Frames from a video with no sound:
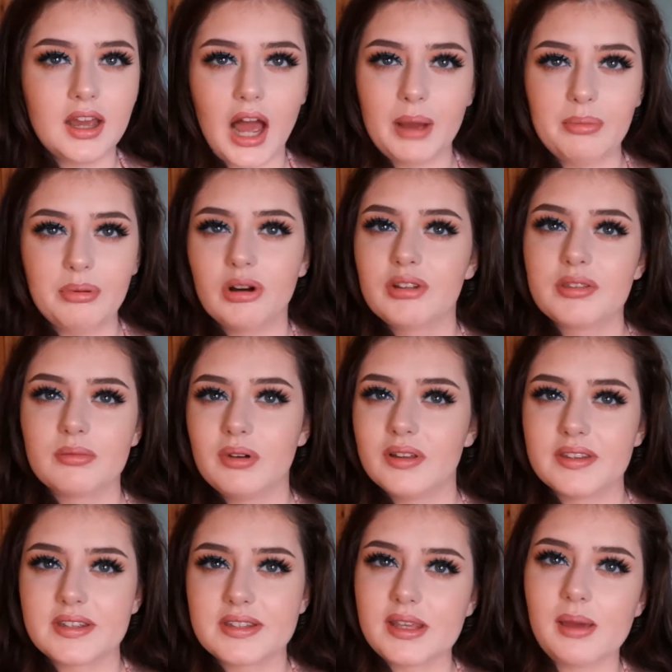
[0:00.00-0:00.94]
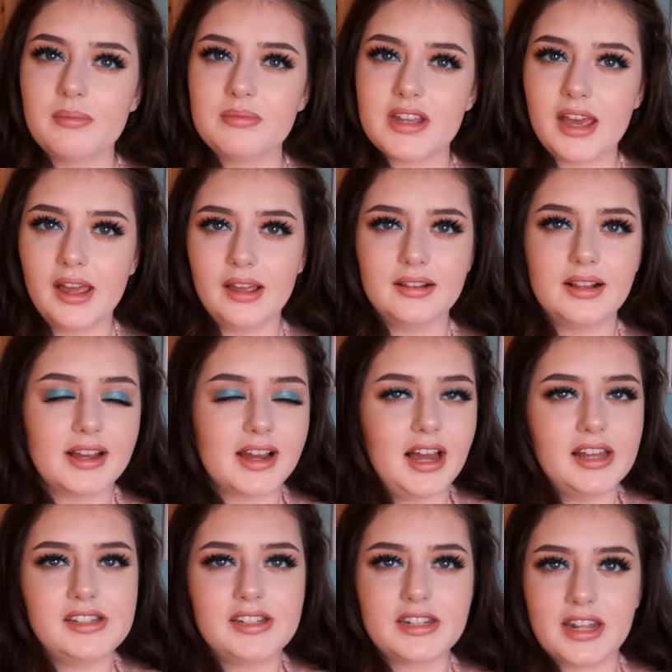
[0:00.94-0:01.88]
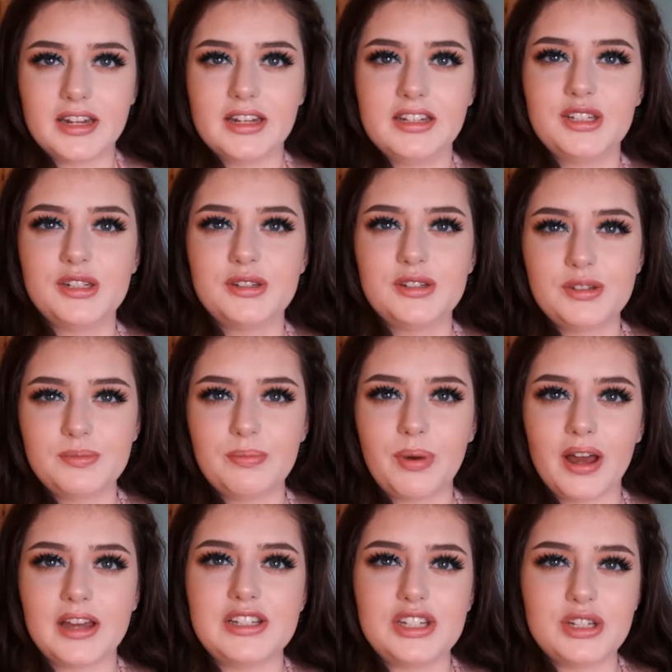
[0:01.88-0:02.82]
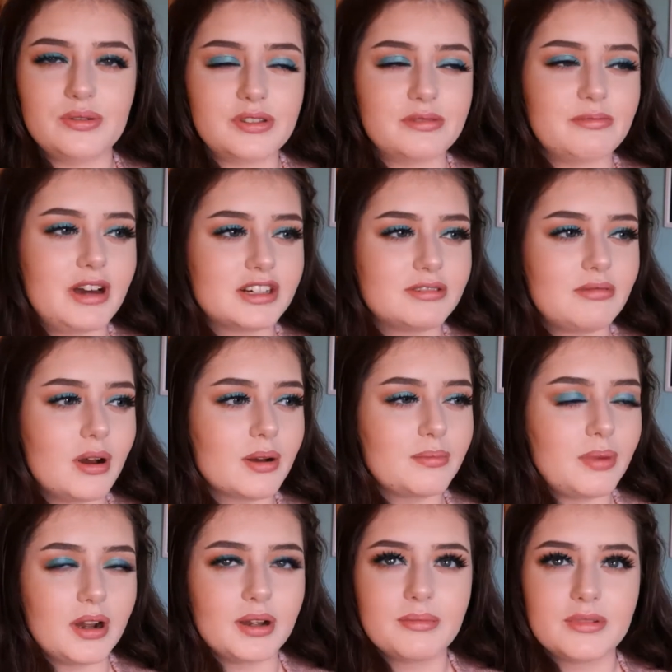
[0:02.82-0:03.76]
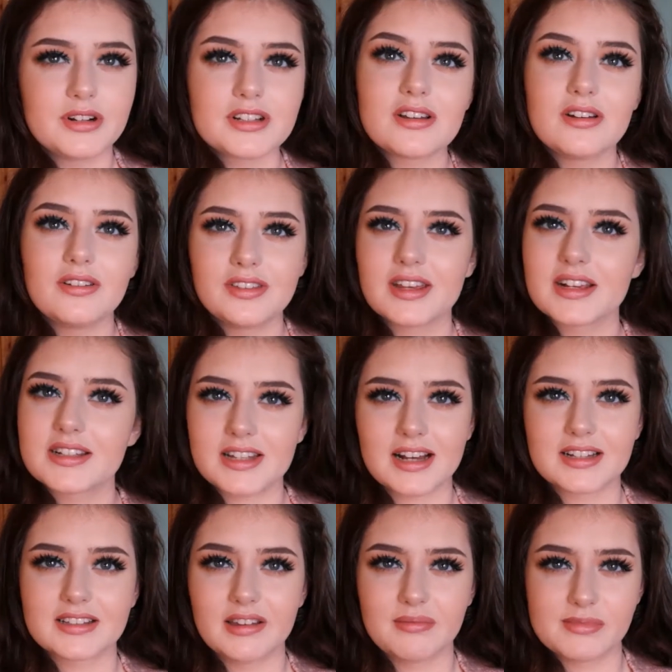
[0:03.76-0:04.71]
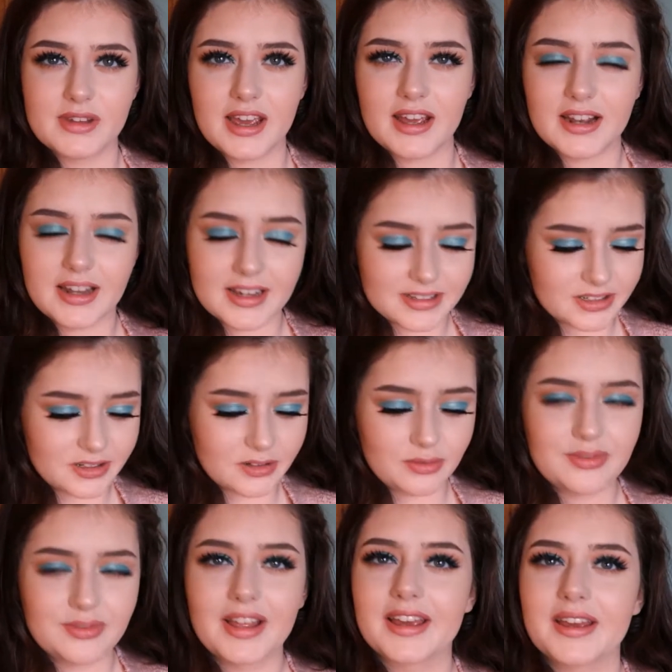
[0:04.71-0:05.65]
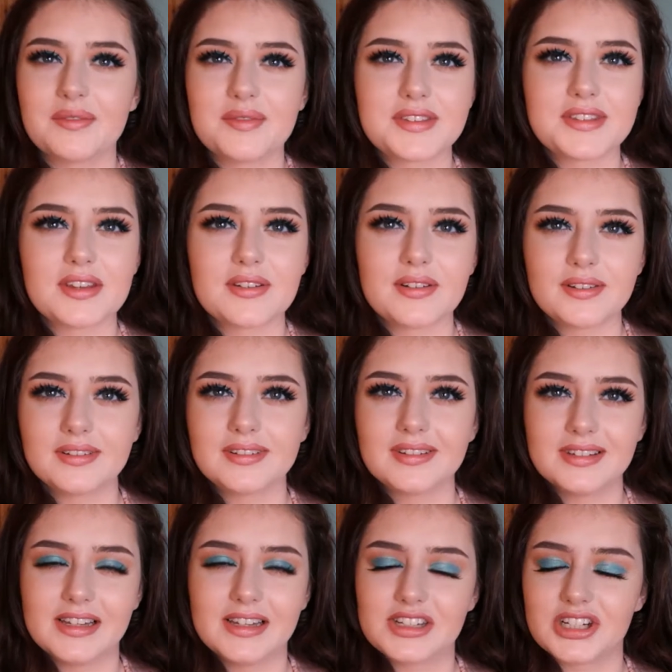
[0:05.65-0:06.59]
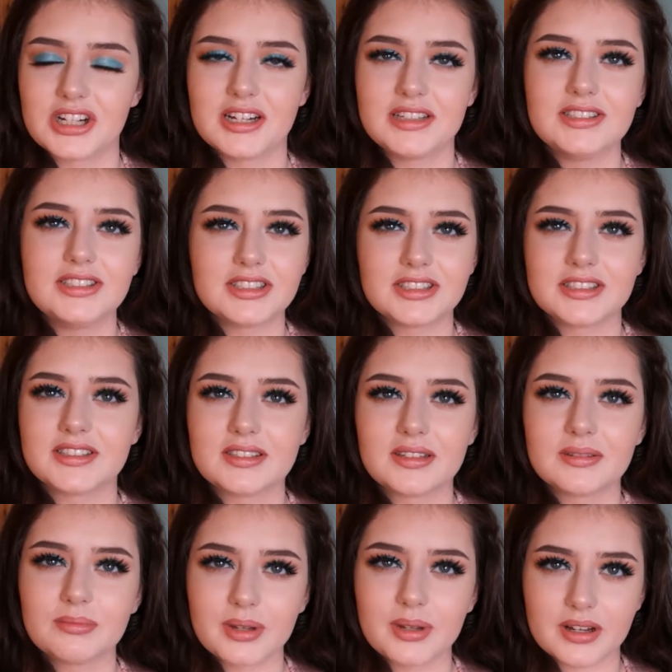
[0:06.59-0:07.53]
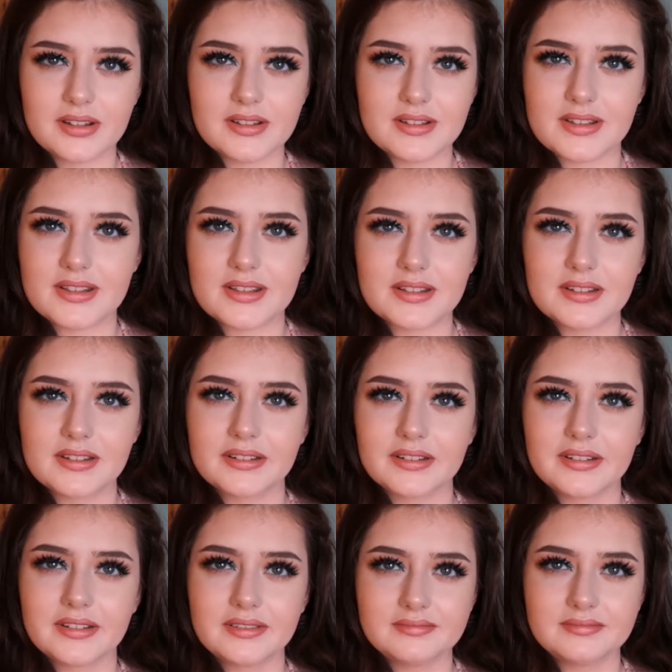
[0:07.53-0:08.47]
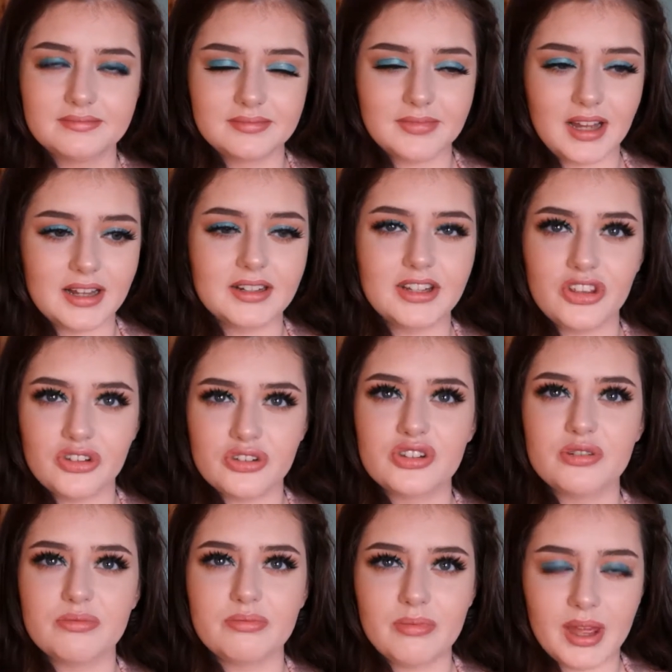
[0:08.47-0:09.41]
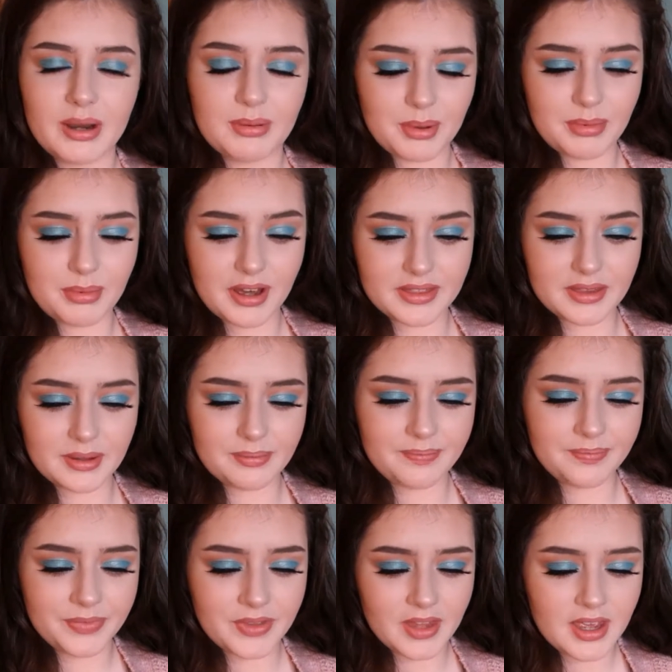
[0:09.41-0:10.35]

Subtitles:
I bought them on the same day. Like I need to buy 2 Smashbox primers on the exact same day? Like no, like it was literally just because YouTube made me buy them.